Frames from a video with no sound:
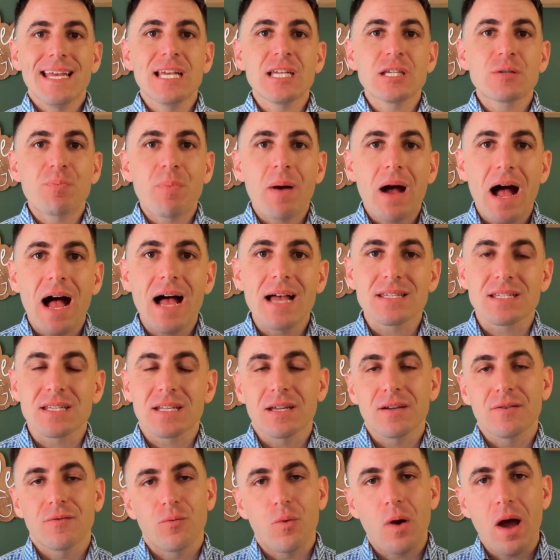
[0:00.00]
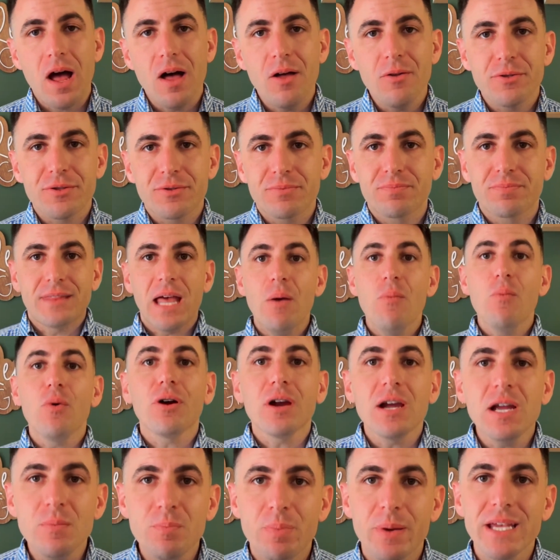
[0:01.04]
is positive, well, then
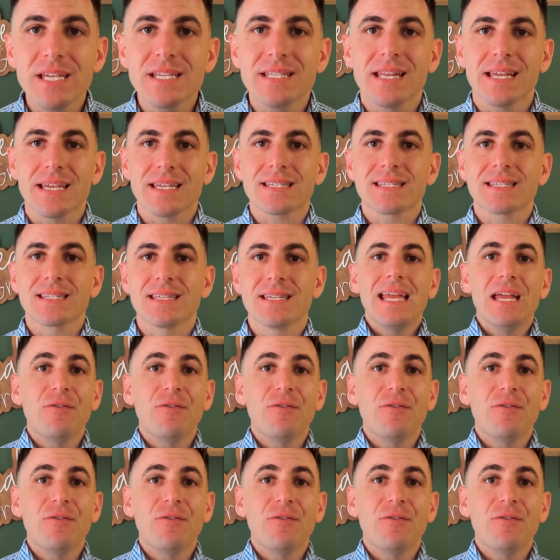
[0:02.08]
we're in business.